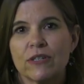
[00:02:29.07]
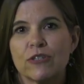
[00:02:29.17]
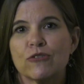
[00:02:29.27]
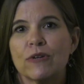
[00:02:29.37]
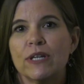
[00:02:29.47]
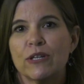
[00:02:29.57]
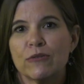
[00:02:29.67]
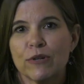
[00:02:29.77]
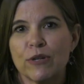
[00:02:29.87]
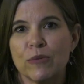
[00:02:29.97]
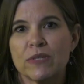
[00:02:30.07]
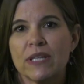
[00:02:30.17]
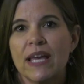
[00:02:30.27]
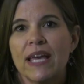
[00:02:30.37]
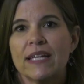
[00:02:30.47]
They're joining groups
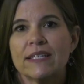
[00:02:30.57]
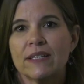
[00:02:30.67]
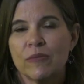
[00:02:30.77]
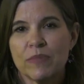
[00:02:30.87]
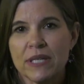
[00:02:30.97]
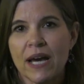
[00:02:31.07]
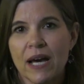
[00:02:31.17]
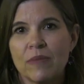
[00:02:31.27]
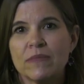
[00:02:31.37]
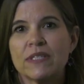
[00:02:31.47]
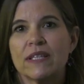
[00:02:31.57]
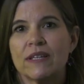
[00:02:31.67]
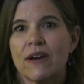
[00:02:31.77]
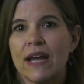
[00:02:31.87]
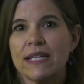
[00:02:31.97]
until it becomes
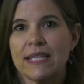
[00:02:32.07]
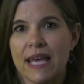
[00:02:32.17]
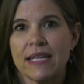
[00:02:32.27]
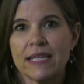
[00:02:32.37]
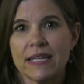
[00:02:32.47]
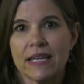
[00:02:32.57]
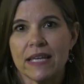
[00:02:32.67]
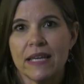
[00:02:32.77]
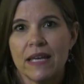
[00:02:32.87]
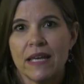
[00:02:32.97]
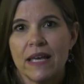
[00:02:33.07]
their identity,